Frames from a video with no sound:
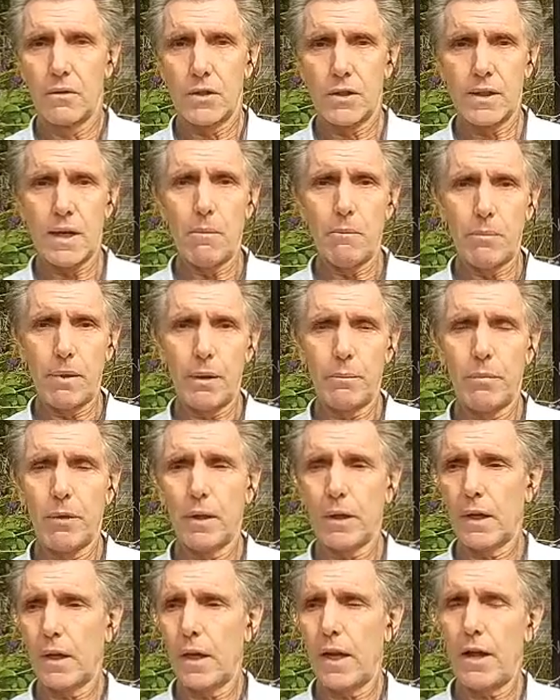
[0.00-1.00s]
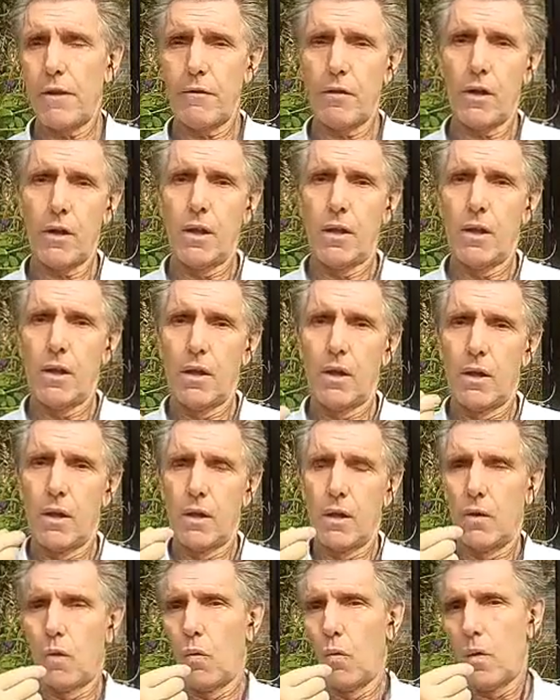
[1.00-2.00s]
Some people can have
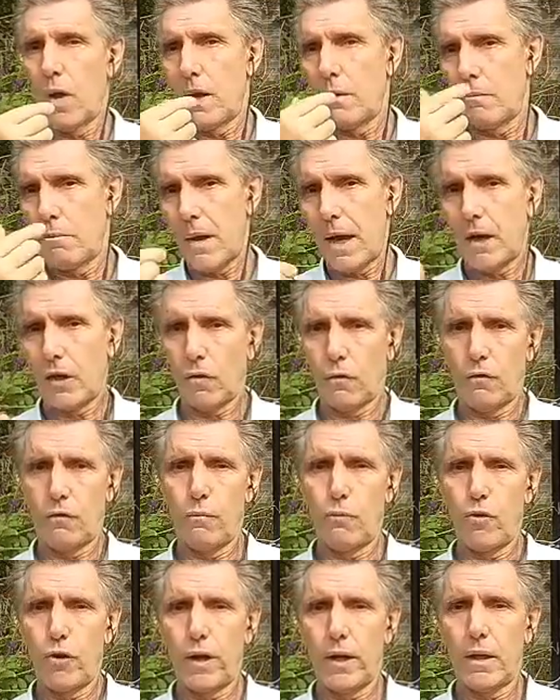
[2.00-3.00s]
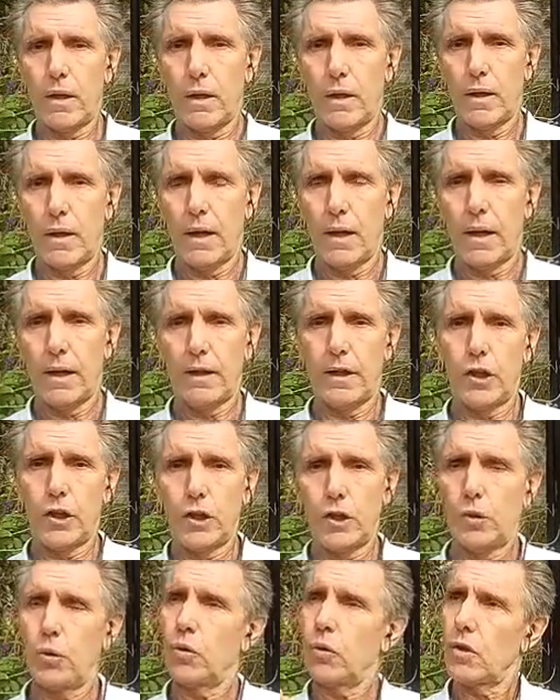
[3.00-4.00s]
one bite of bread and
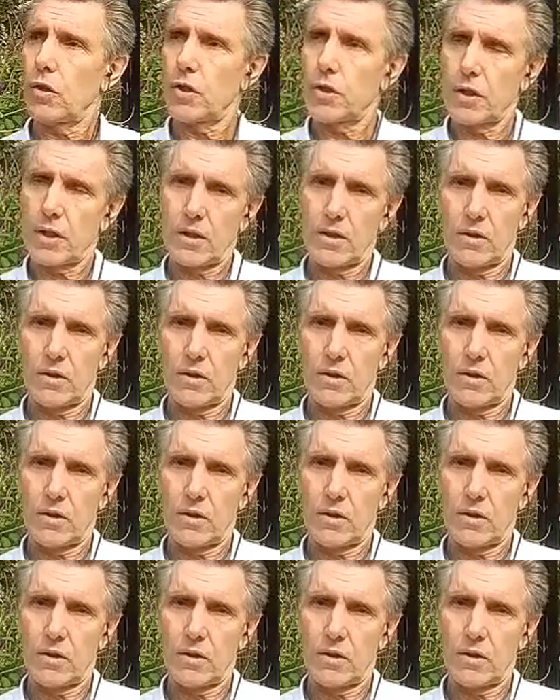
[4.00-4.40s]
their sugar